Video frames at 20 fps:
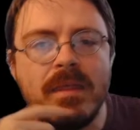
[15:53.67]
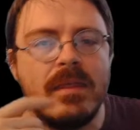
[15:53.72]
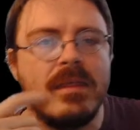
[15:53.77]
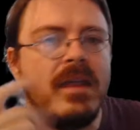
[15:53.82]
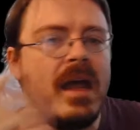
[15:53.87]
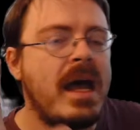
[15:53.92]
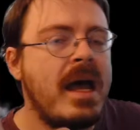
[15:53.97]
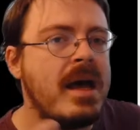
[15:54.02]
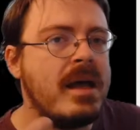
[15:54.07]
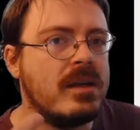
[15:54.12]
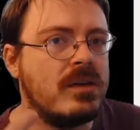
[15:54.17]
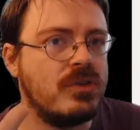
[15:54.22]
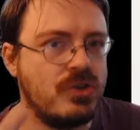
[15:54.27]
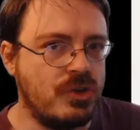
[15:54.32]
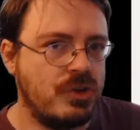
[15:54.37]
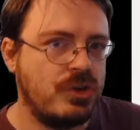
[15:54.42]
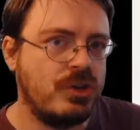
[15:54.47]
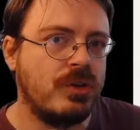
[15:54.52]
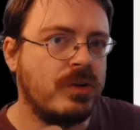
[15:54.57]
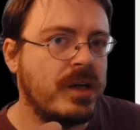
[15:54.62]
That
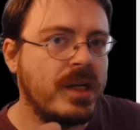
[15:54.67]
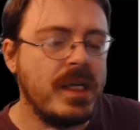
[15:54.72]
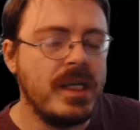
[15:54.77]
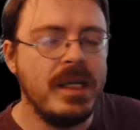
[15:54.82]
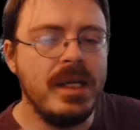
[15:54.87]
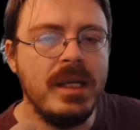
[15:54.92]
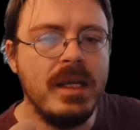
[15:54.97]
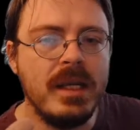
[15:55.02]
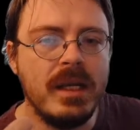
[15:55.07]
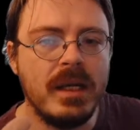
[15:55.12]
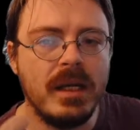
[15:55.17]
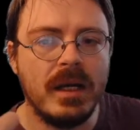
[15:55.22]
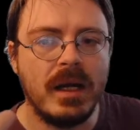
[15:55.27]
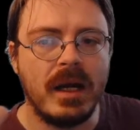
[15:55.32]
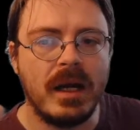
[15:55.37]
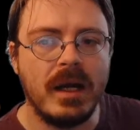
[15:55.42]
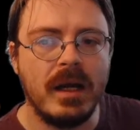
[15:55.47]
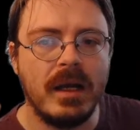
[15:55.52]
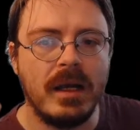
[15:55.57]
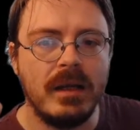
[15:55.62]
tree
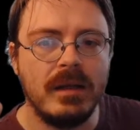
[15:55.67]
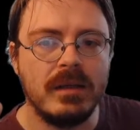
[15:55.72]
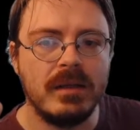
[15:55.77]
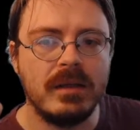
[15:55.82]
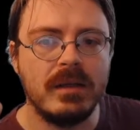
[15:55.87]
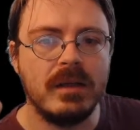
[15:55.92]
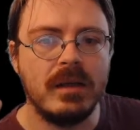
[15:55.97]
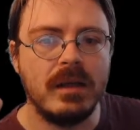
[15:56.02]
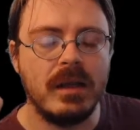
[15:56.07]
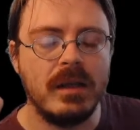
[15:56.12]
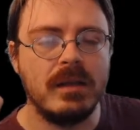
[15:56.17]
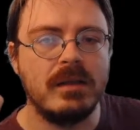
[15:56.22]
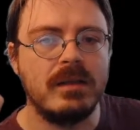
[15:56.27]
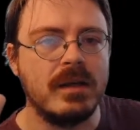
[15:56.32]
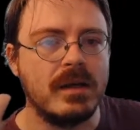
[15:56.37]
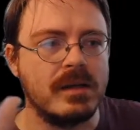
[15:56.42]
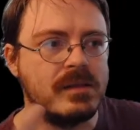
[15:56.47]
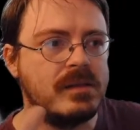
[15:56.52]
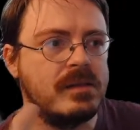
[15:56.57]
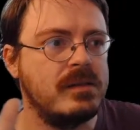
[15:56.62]

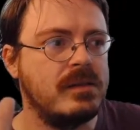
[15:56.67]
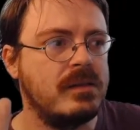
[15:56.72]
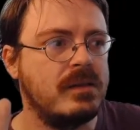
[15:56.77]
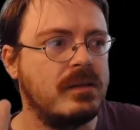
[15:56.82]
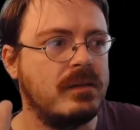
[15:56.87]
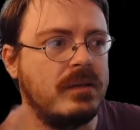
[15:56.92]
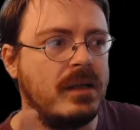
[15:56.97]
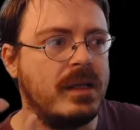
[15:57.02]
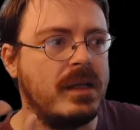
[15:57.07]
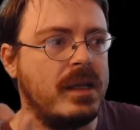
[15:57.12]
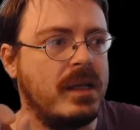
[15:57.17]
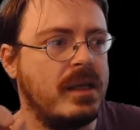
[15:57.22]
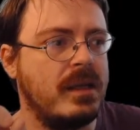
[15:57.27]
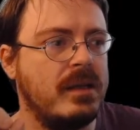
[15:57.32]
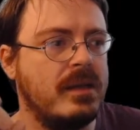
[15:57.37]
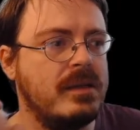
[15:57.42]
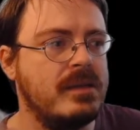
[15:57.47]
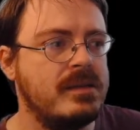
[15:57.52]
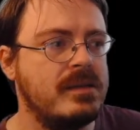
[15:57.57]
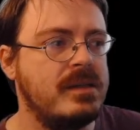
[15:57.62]
doesn't like
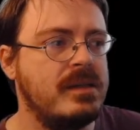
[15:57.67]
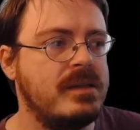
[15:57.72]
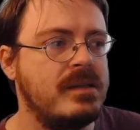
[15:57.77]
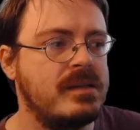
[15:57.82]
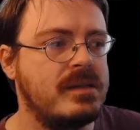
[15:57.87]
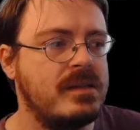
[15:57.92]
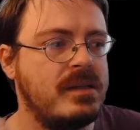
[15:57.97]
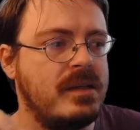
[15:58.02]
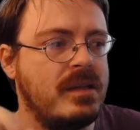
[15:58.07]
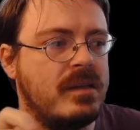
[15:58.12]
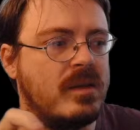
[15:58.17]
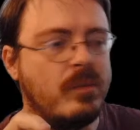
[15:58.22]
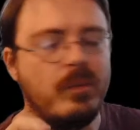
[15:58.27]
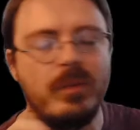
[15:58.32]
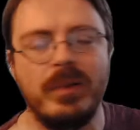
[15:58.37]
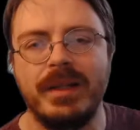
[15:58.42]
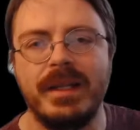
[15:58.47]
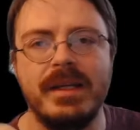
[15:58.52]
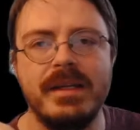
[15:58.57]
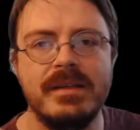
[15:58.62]
it exists in the
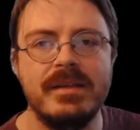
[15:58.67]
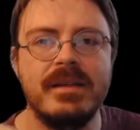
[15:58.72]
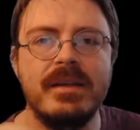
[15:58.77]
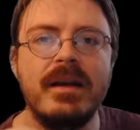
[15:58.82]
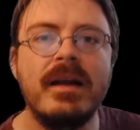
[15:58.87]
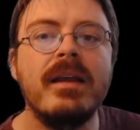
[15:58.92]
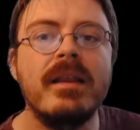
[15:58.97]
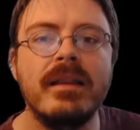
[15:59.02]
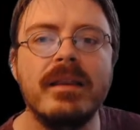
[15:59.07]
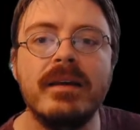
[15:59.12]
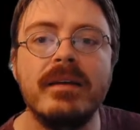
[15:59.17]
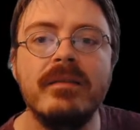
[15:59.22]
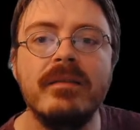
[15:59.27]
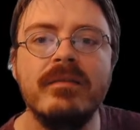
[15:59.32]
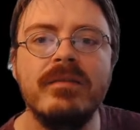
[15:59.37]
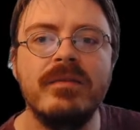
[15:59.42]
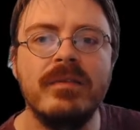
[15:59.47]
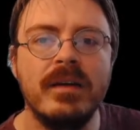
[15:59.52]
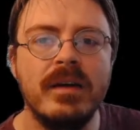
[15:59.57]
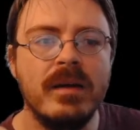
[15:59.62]
place that I
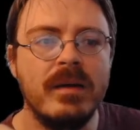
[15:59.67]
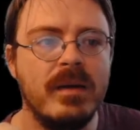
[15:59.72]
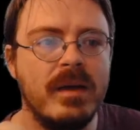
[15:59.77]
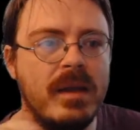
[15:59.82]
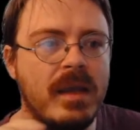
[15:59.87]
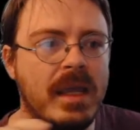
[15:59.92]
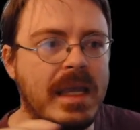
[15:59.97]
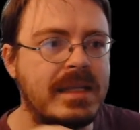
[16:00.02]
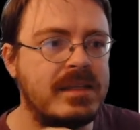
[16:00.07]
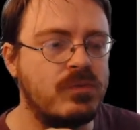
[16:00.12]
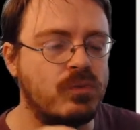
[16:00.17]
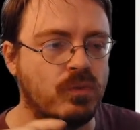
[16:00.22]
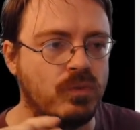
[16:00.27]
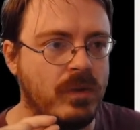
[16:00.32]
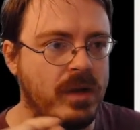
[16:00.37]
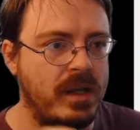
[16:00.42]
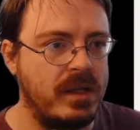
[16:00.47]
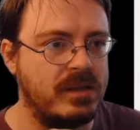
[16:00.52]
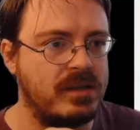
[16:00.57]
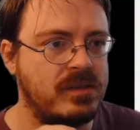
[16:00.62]
live. It's
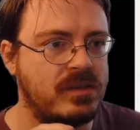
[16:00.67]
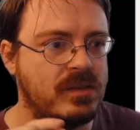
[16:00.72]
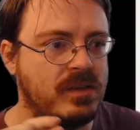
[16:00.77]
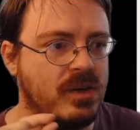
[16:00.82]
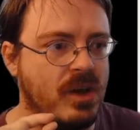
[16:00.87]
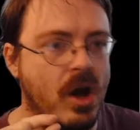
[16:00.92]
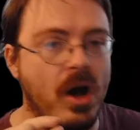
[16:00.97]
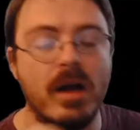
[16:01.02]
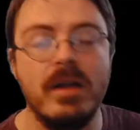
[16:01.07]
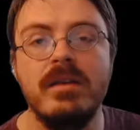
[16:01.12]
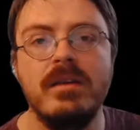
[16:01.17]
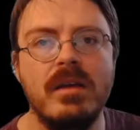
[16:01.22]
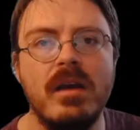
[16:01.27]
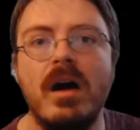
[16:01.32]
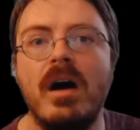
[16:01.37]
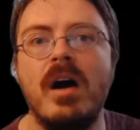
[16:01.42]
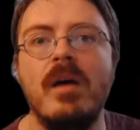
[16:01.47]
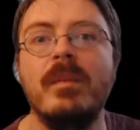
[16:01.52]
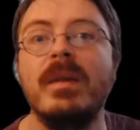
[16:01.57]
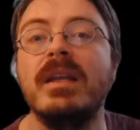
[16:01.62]

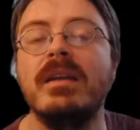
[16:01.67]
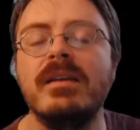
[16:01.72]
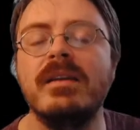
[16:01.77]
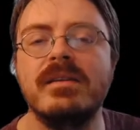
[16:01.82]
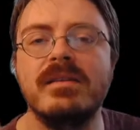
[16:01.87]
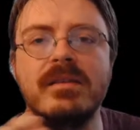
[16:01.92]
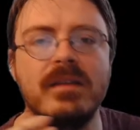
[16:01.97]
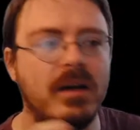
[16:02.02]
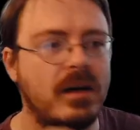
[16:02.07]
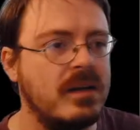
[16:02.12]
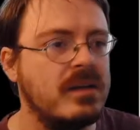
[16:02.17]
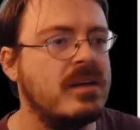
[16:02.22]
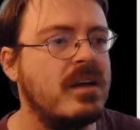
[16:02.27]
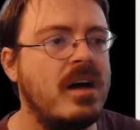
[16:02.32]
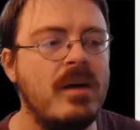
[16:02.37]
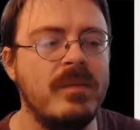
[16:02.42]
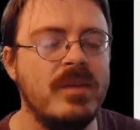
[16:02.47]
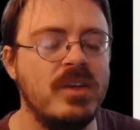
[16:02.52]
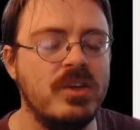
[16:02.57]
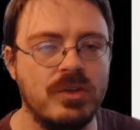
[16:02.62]
uncommon. It's an
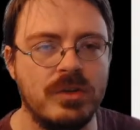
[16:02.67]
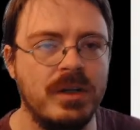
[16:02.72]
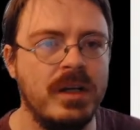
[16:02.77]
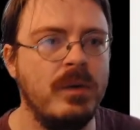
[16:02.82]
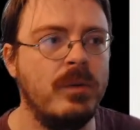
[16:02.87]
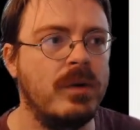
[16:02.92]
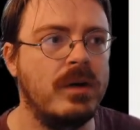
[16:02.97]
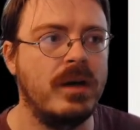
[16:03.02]
uncommon tree